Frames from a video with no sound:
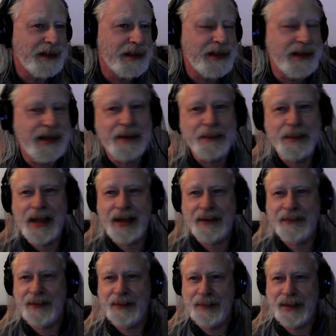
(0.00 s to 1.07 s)
Step back
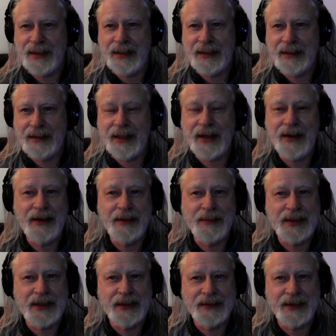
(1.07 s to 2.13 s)
for a minute. They call
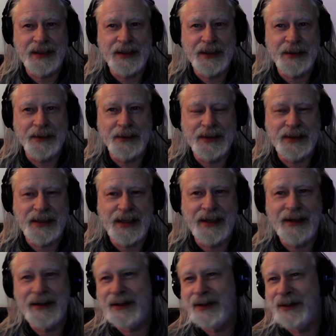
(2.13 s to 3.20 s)
themselves the news, and
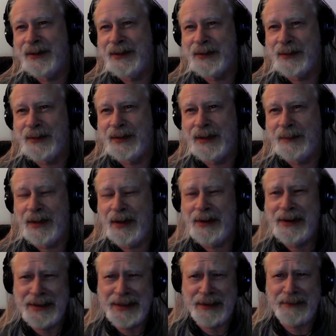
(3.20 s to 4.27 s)
all they're doing is worrying about,
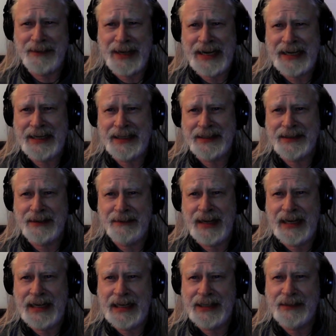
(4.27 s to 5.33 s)
oh, our ratings,
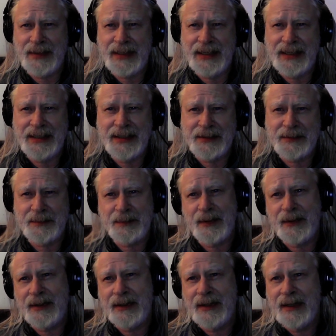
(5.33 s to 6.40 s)
we need to
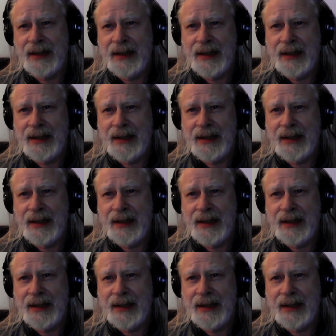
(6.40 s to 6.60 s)
support